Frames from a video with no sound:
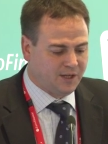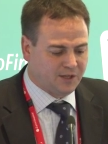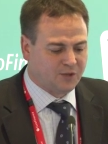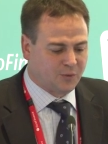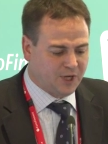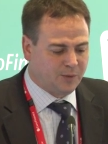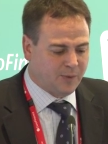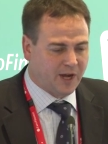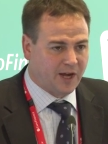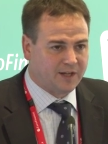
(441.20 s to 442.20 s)
and agreed
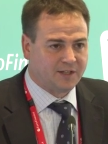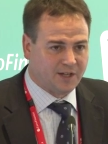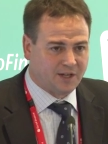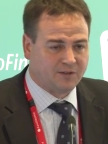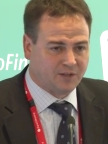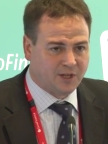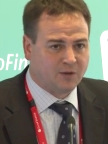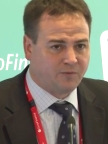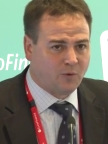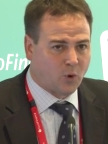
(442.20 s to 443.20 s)
upon in
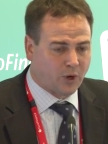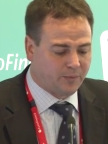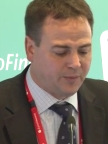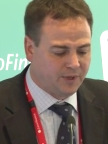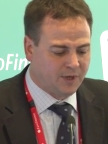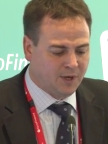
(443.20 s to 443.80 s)
legal form